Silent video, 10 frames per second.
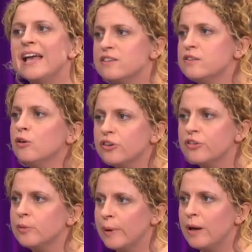It's not
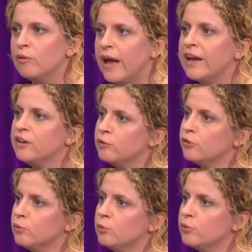just about that. You've
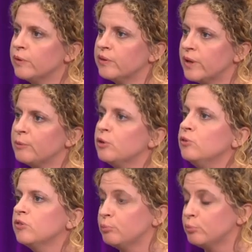got to also examine
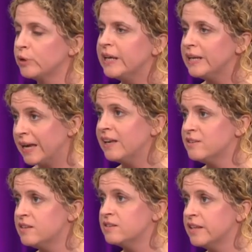who's bringing
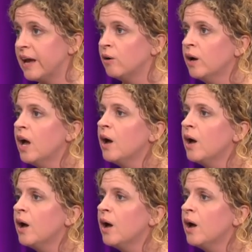cases now.